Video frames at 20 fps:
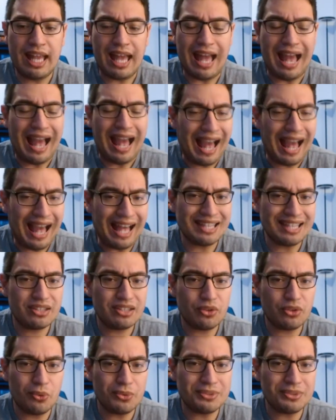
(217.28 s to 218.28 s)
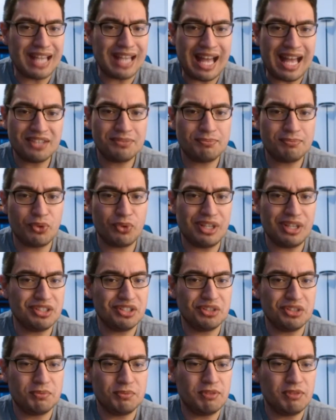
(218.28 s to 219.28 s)
had those
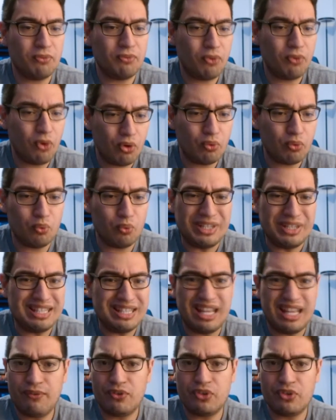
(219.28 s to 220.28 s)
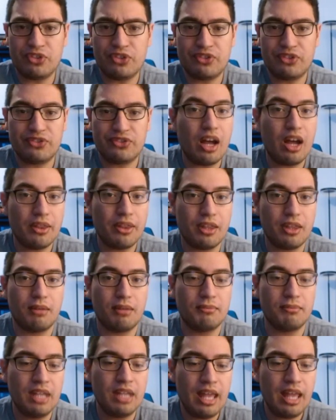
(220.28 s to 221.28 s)
aspirations before, we never saw
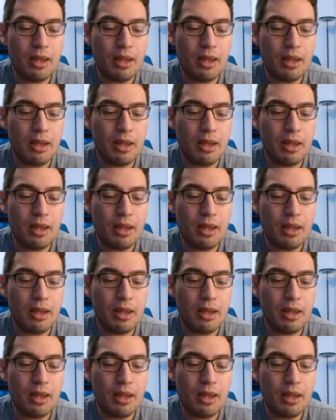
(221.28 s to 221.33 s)
them.